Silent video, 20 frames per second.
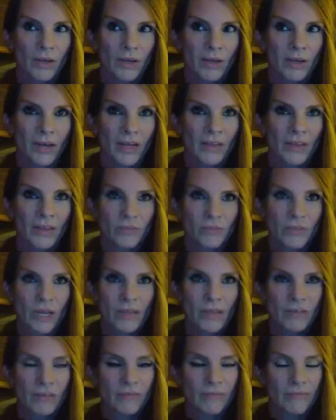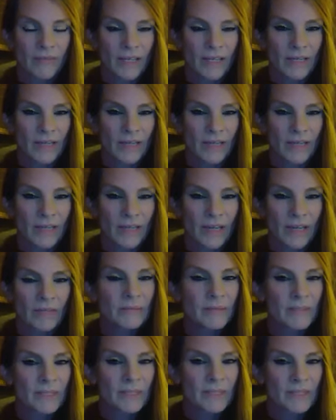at 300 feet, they were
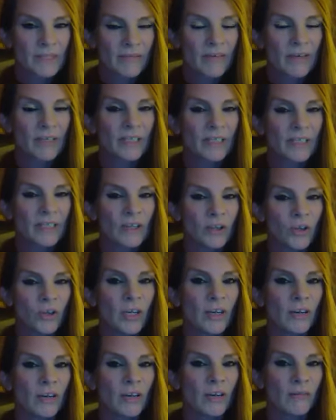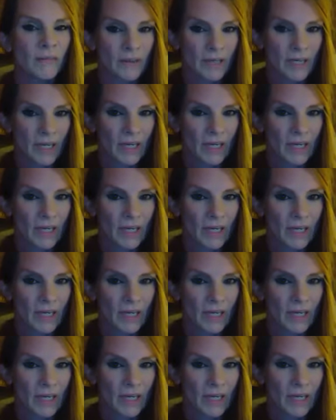specifically looking for things.
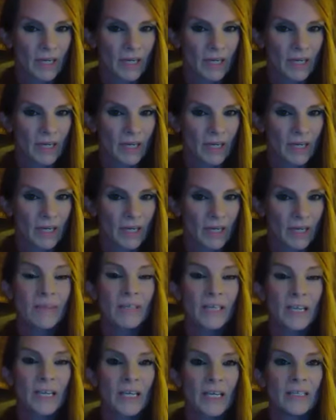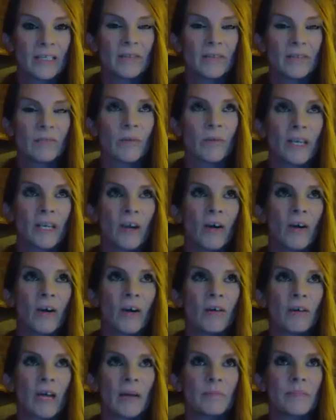And they even hit what they
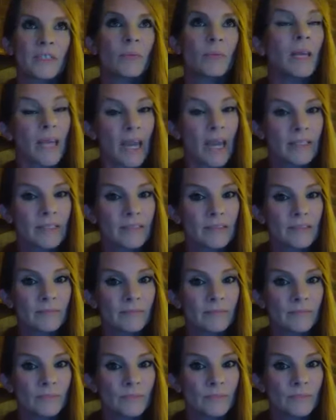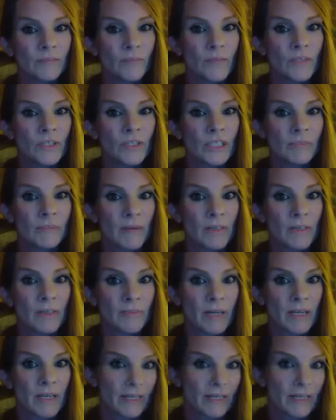called sweet gas, which is supposed
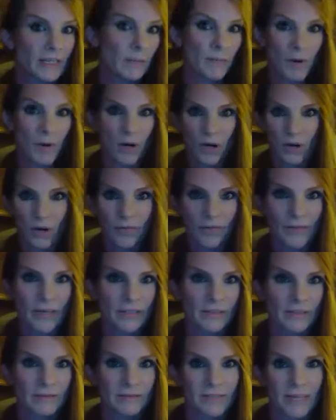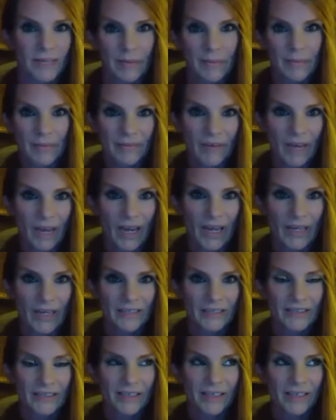to be like the perfect type of
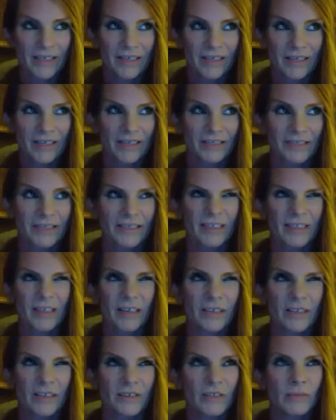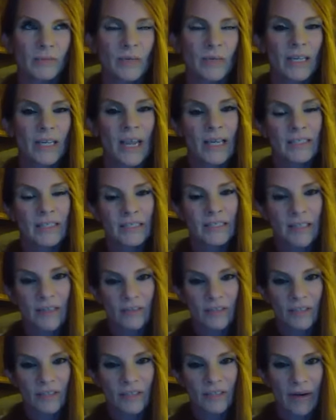gas. And because there's sweet gas and
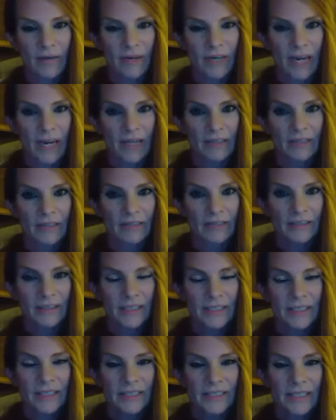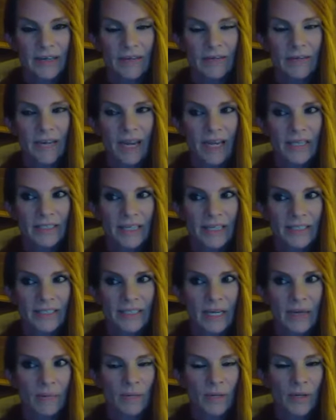there's sour gas. Sour gas has
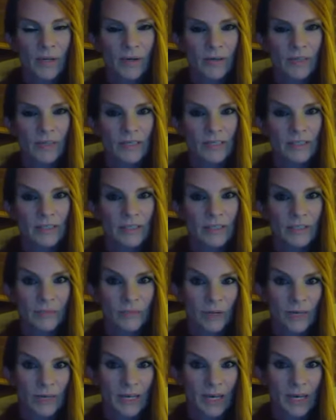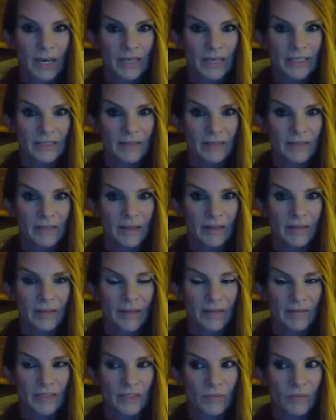the impurities, the sweet gas, and
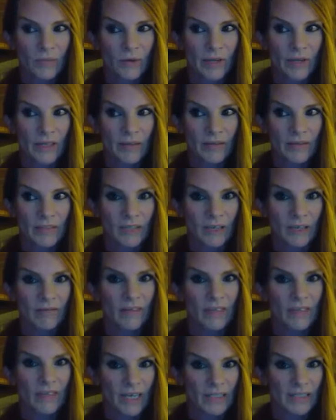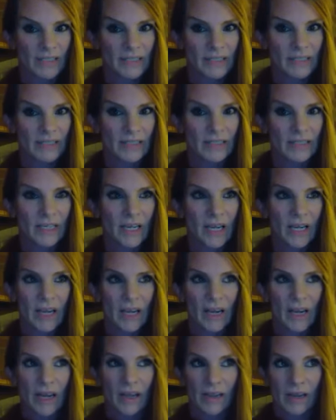that was the one that was on Vanessa's
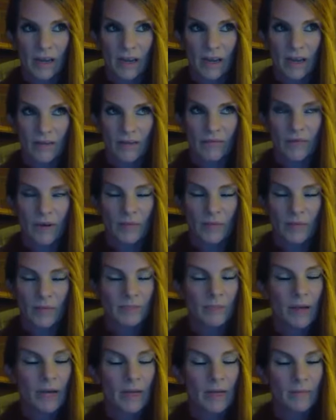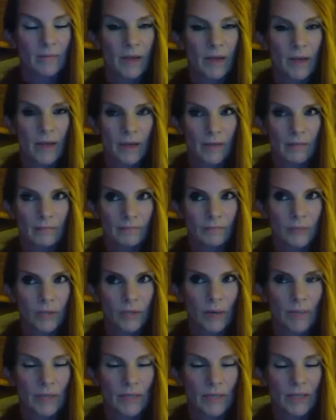and the other farmer's pipe
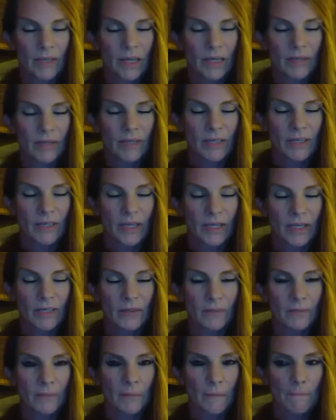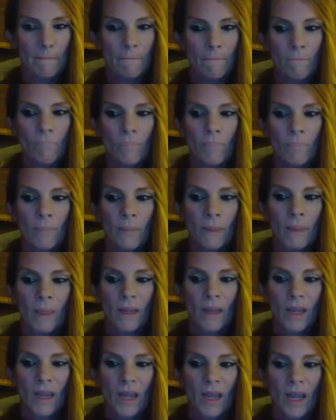property line right there.
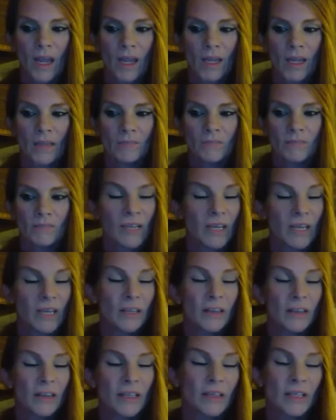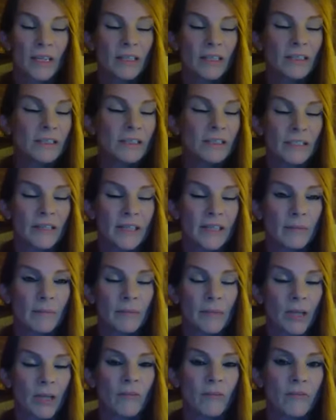And they hit that, they just let that
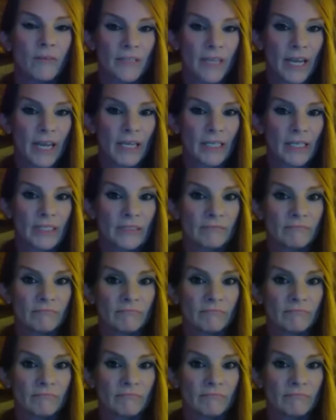blow for days.